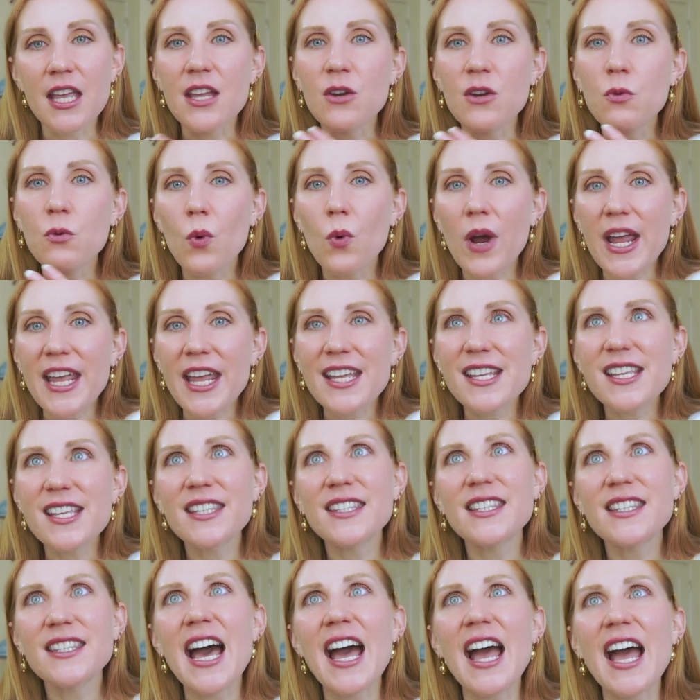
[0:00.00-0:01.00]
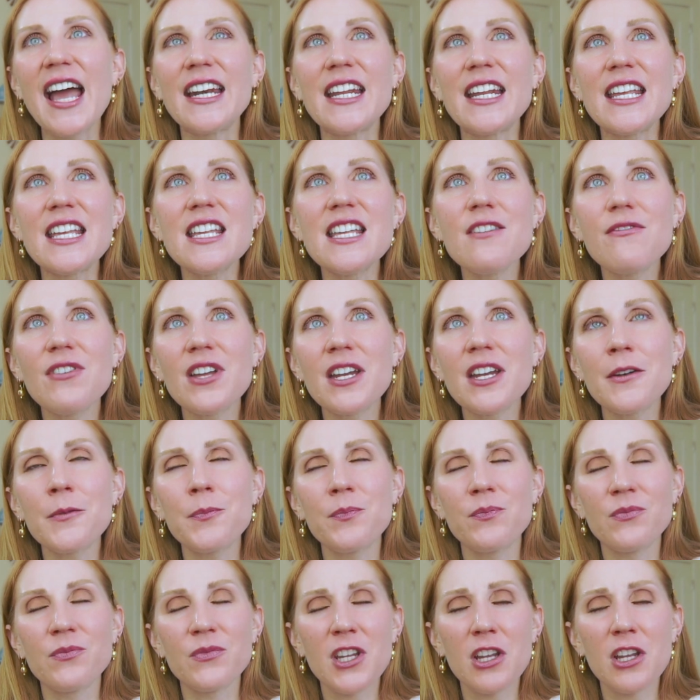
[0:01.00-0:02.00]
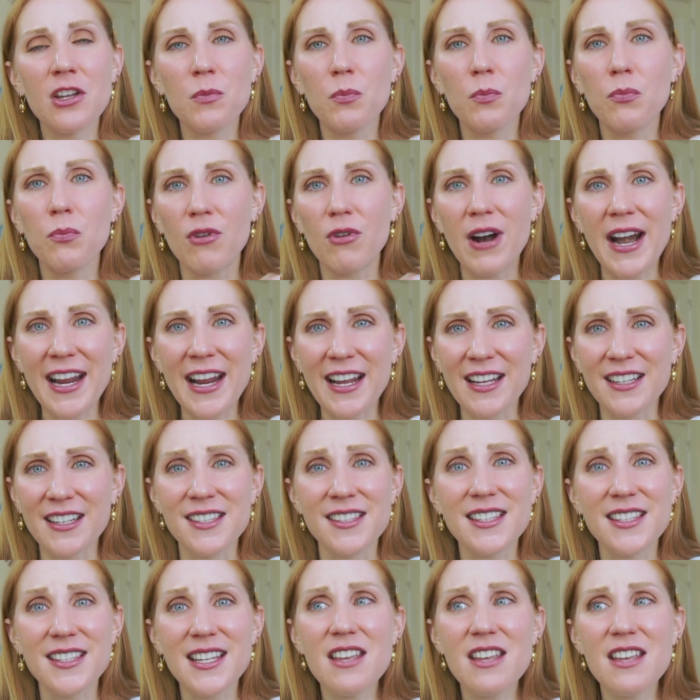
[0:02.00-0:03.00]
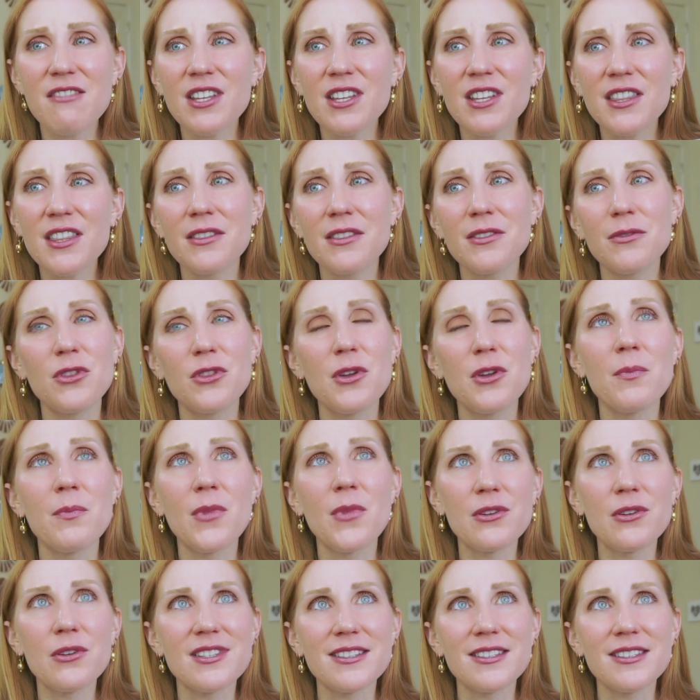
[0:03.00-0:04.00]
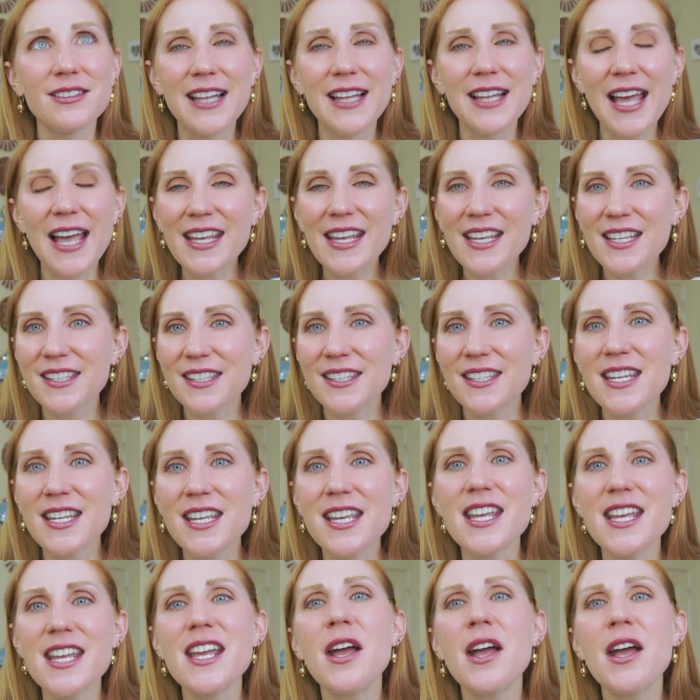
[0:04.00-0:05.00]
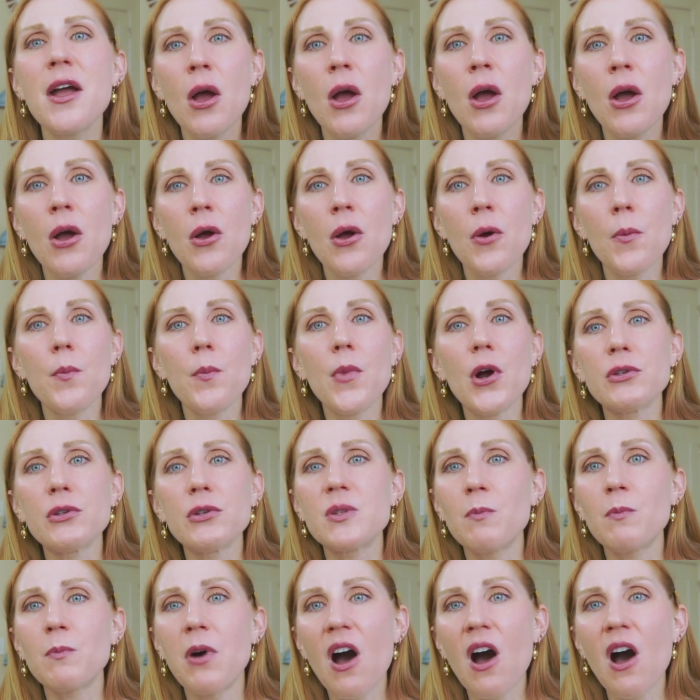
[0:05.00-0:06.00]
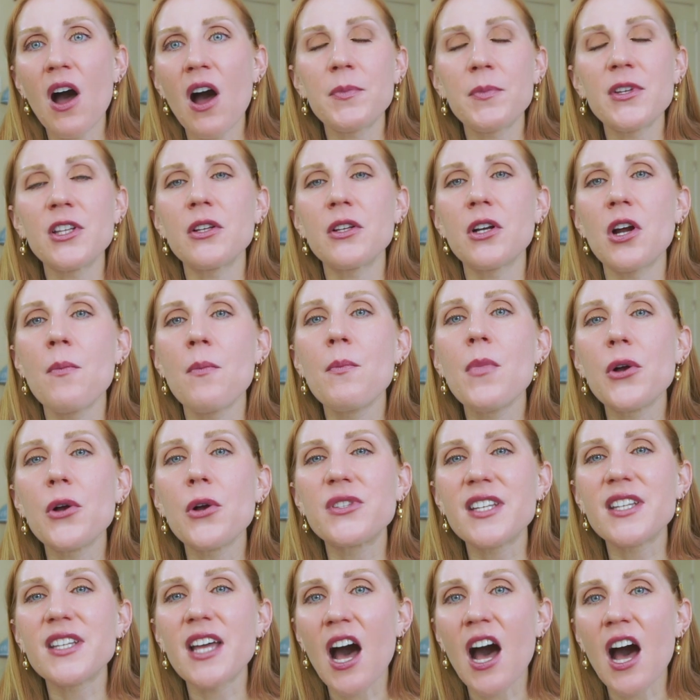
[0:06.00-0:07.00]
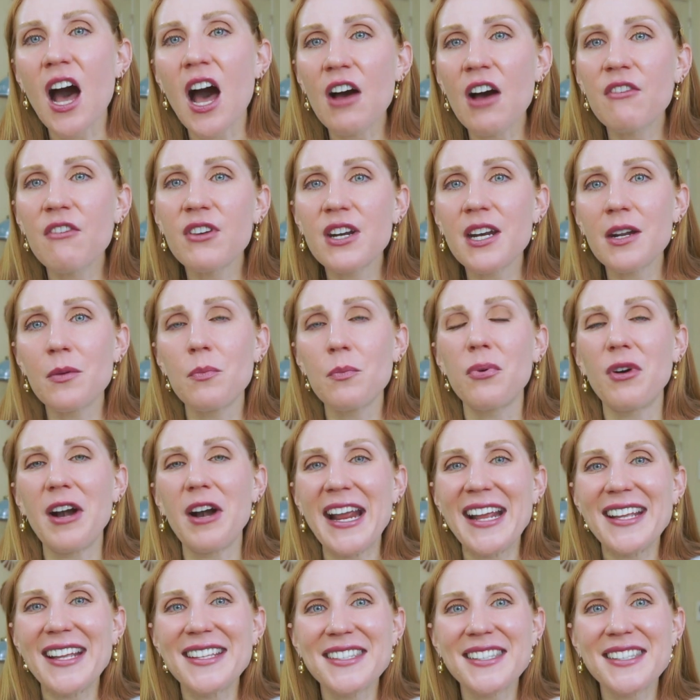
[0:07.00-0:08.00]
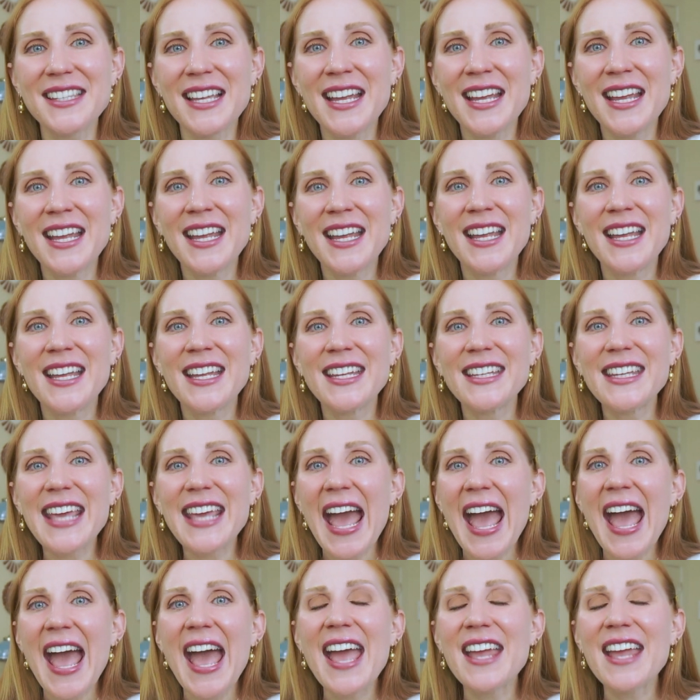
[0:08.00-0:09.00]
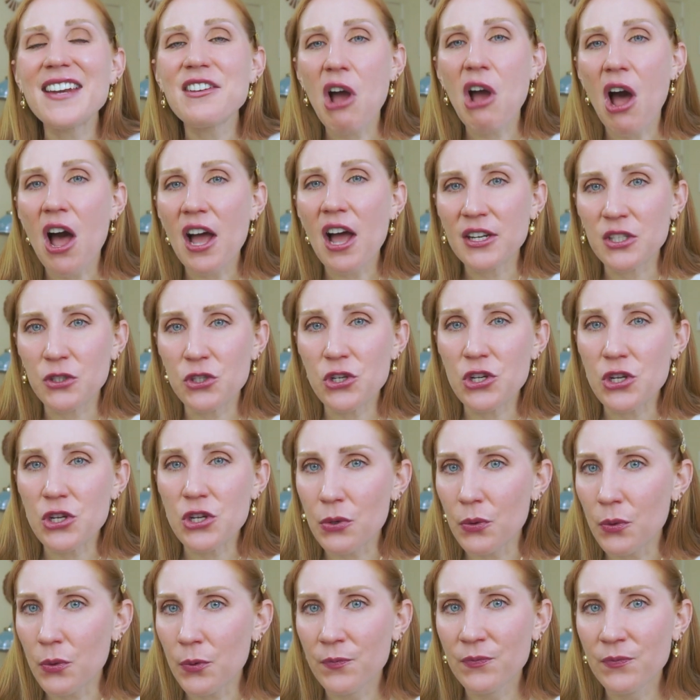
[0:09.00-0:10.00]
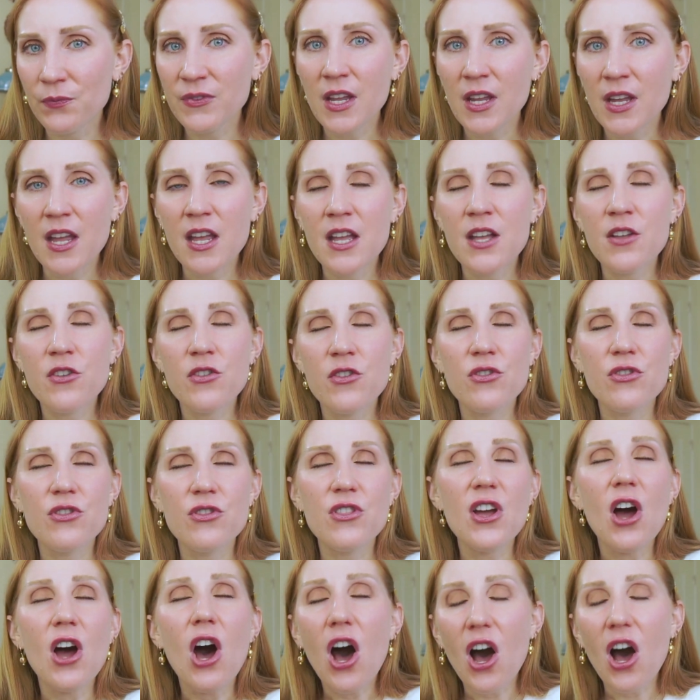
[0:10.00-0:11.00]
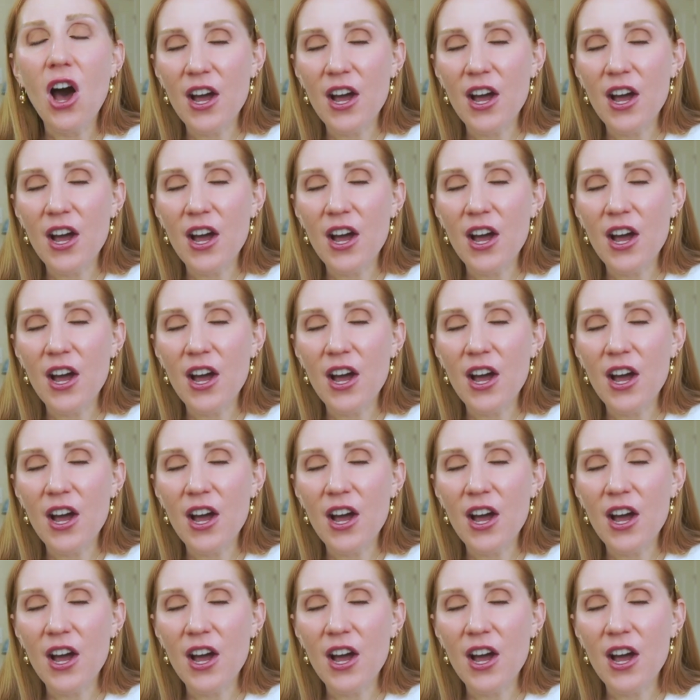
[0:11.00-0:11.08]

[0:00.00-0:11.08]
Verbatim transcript: in ways that even brands, even the most legacy, most popular, most coveted brands cannot do. The